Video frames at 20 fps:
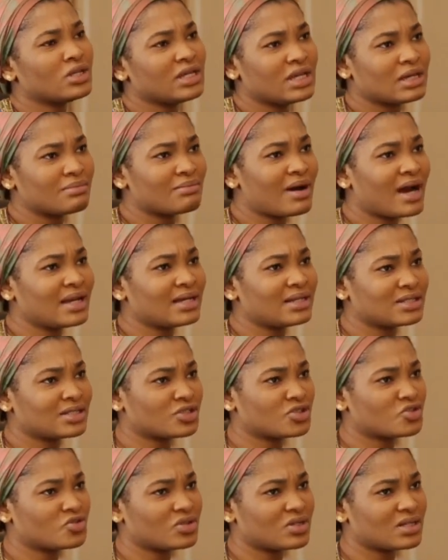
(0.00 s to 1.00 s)
in my
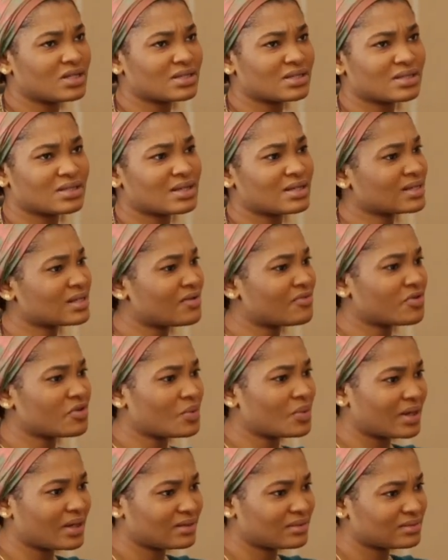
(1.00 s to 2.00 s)
industry, it's
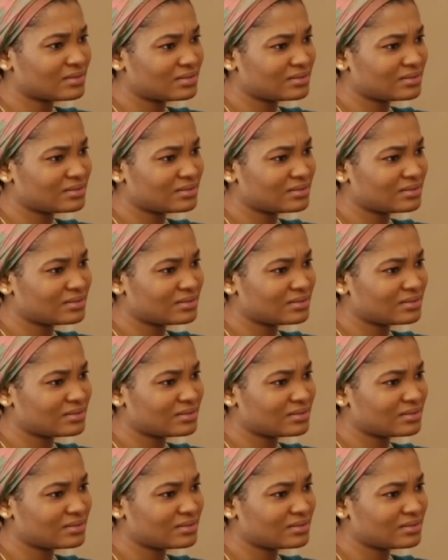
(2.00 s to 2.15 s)
everywhere.